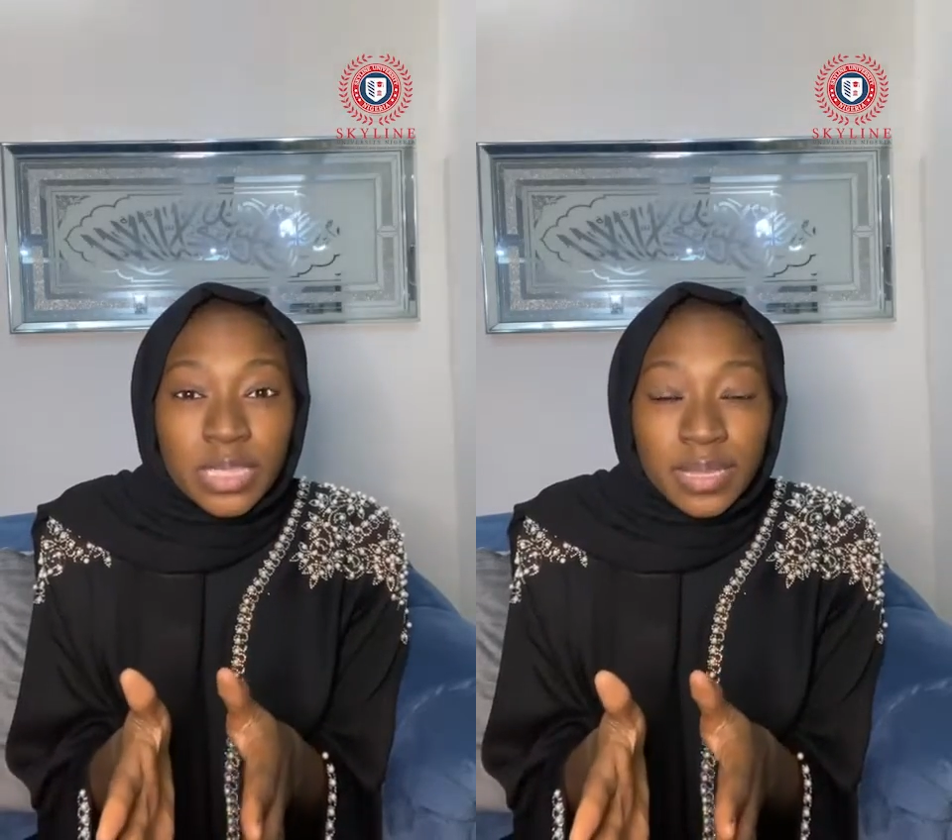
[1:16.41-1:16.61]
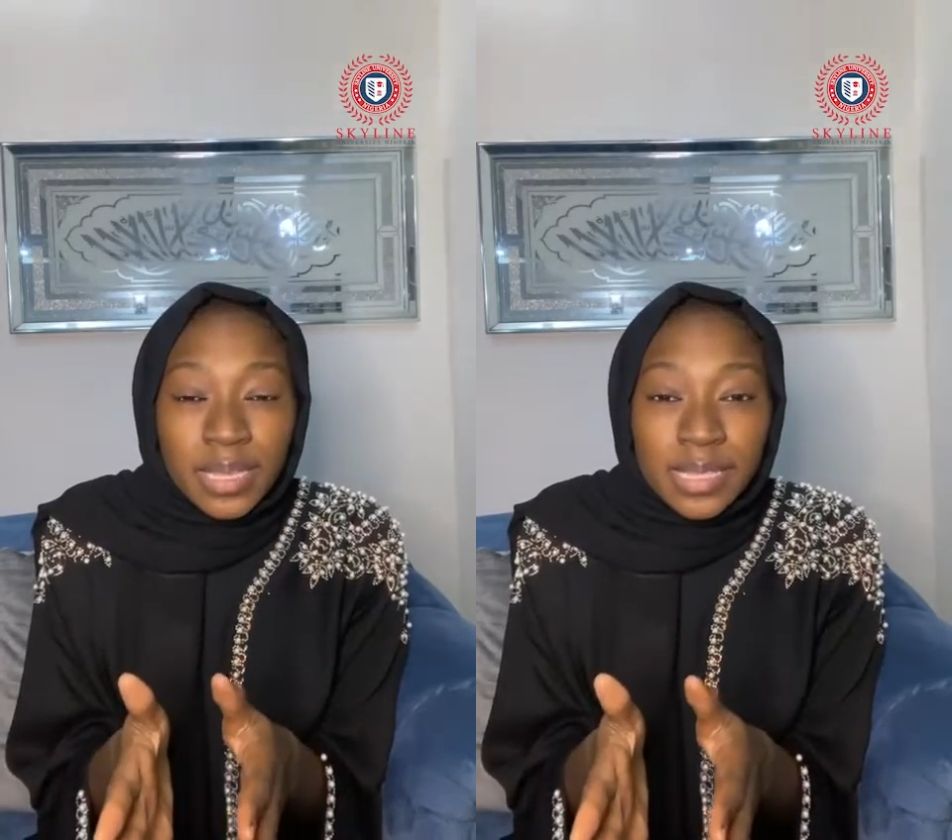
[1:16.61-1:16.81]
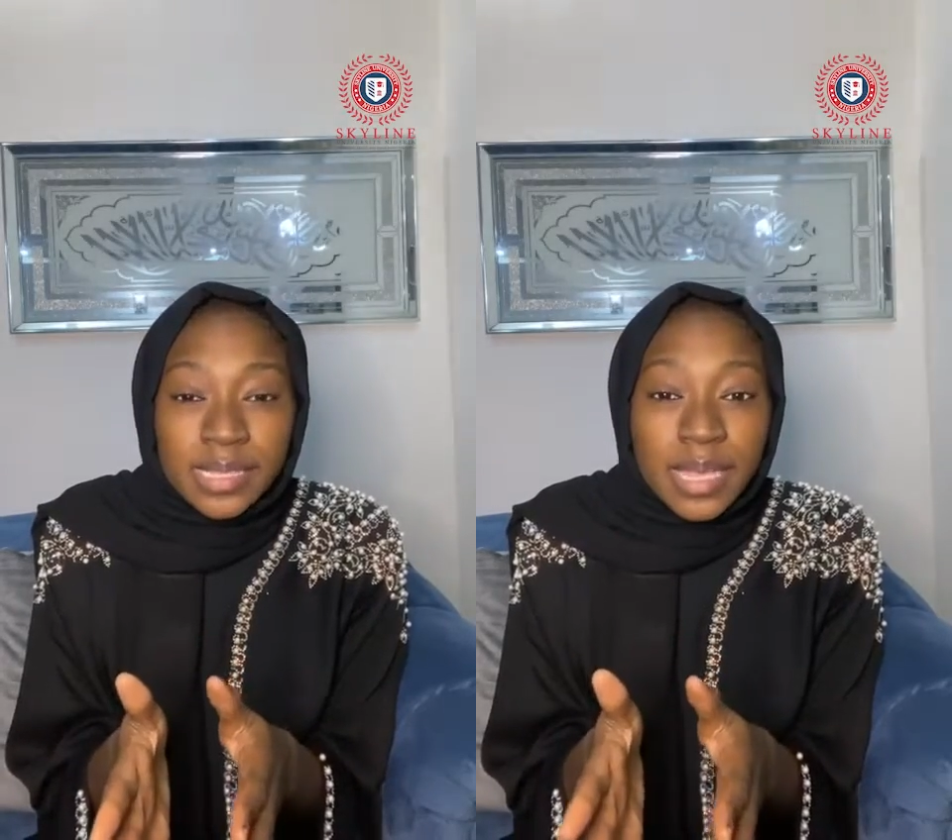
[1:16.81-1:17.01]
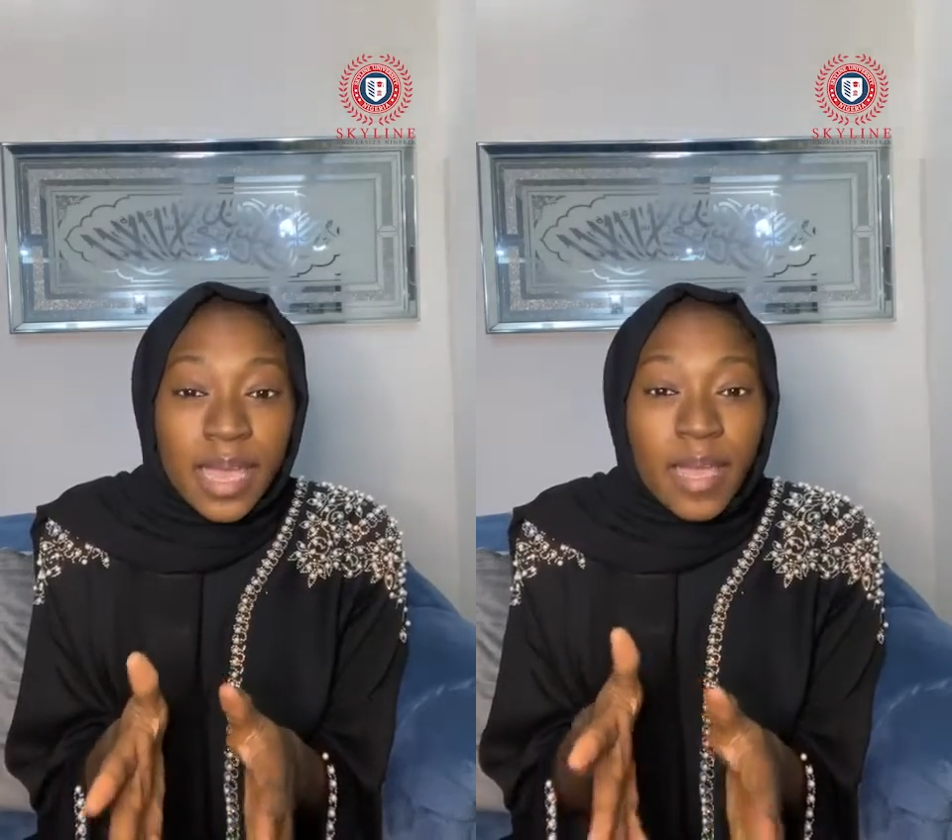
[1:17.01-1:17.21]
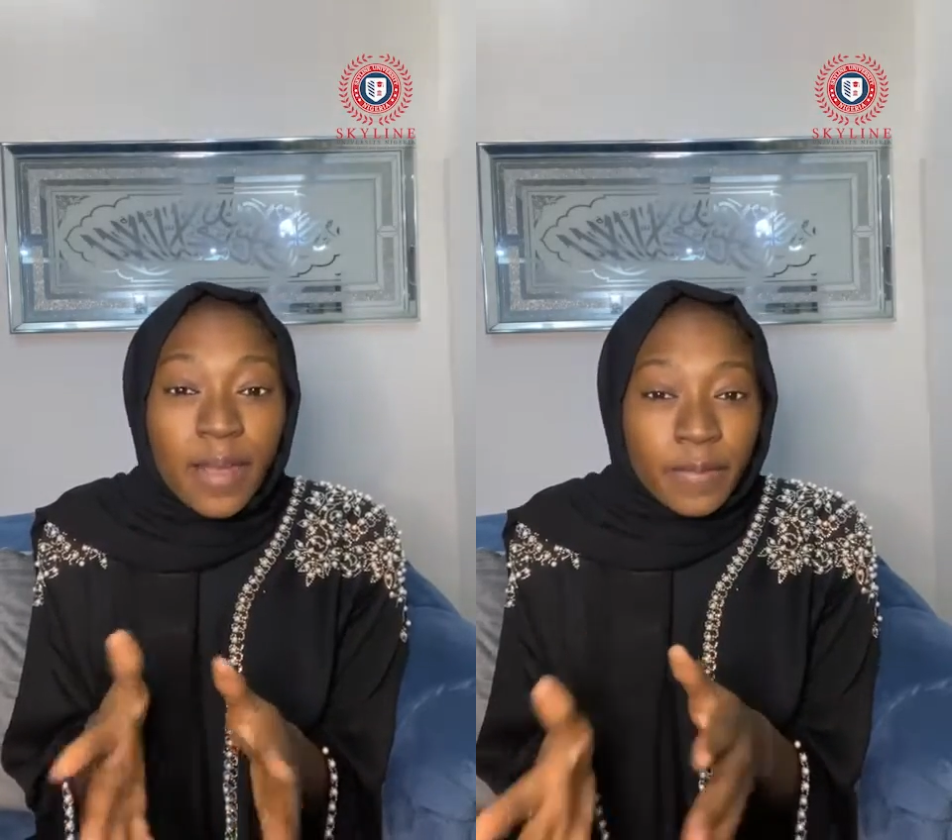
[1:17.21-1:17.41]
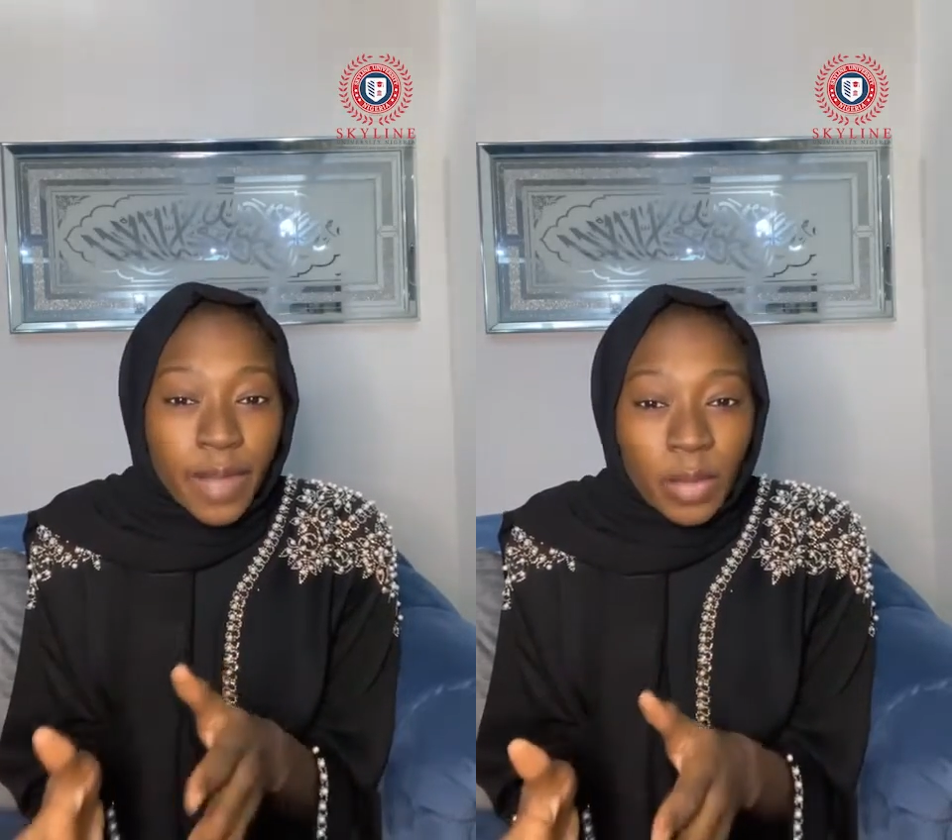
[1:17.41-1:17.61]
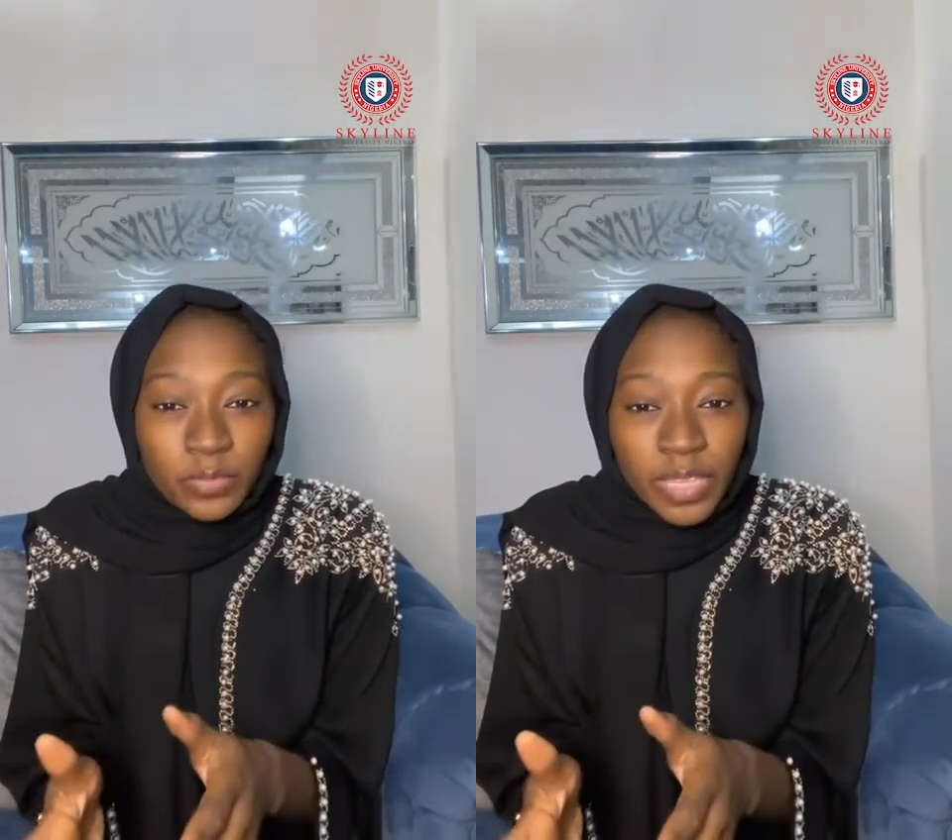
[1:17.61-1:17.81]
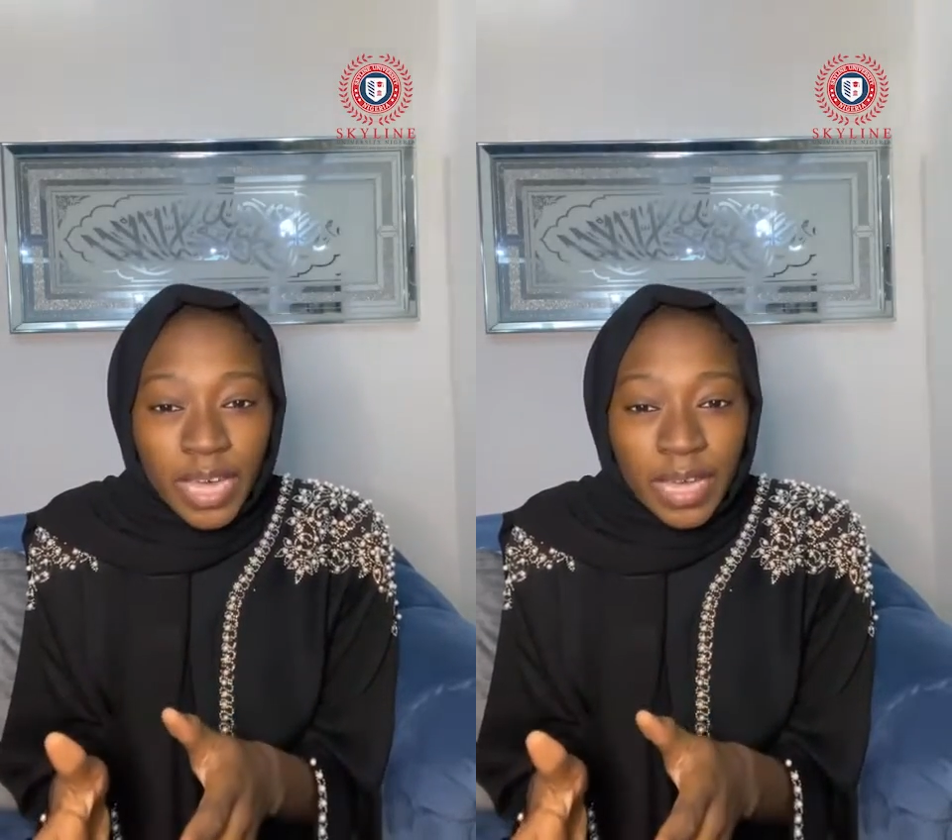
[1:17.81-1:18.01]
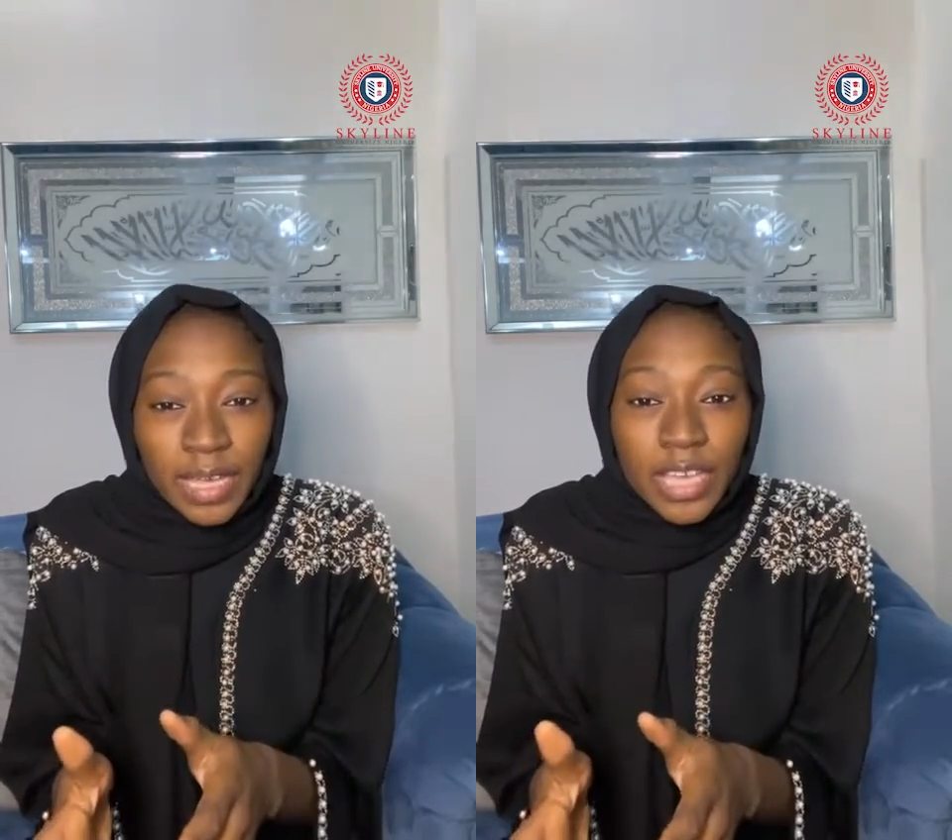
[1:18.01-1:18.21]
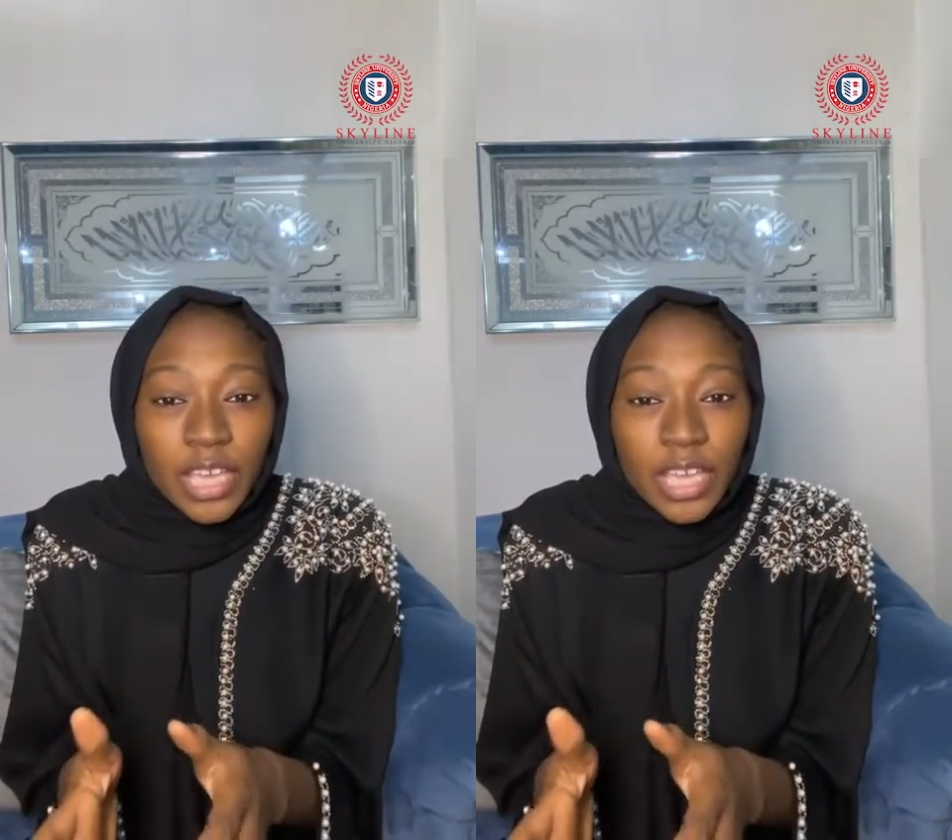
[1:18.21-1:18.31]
things around that.